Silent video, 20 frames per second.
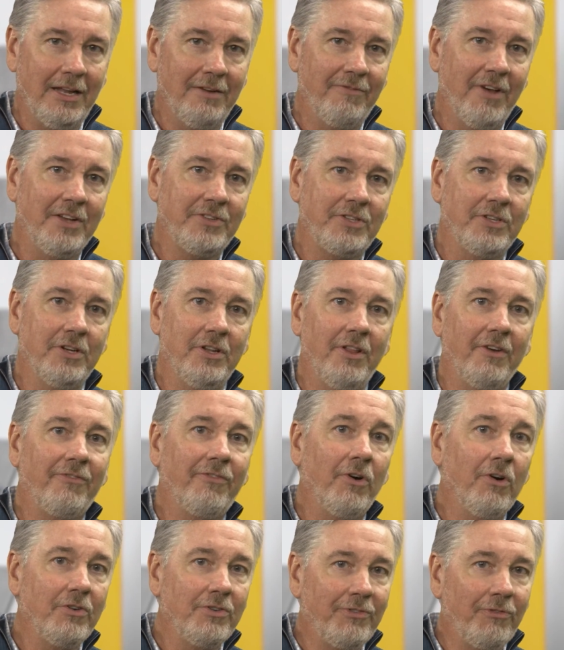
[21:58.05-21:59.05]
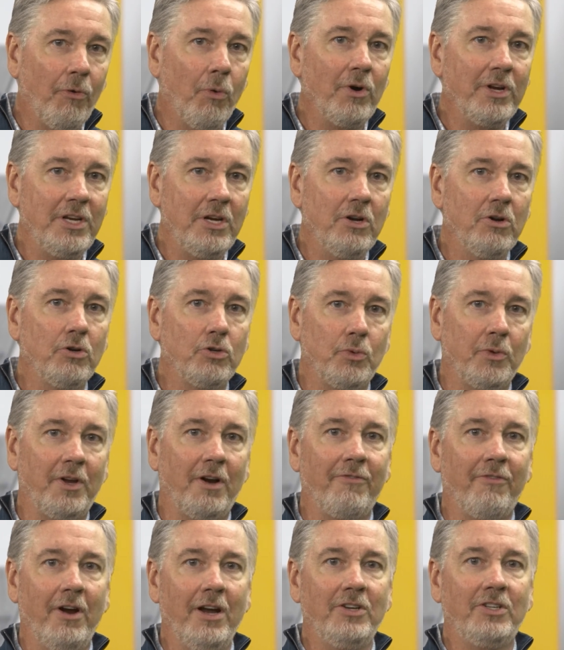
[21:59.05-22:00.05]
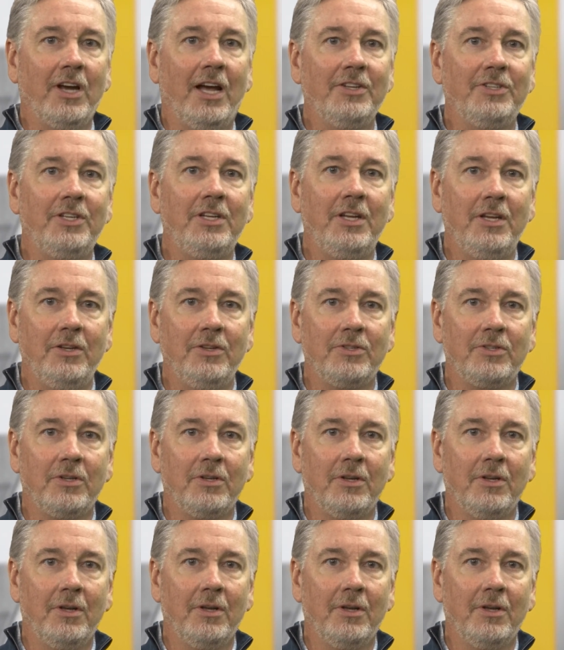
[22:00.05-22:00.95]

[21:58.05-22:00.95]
invested in the first 4 years with our franchisees